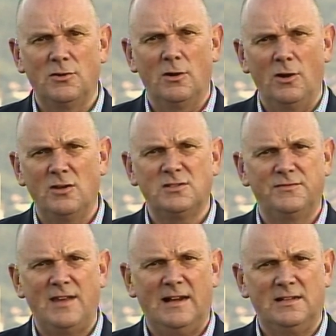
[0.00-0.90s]
There are lots
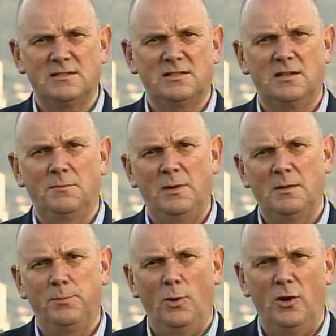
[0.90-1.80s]
of tactics that can be
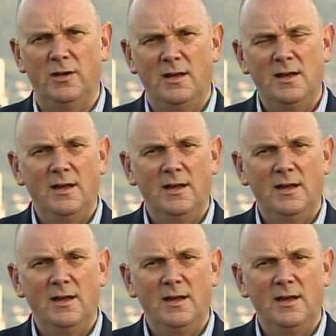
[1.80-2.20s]
employed.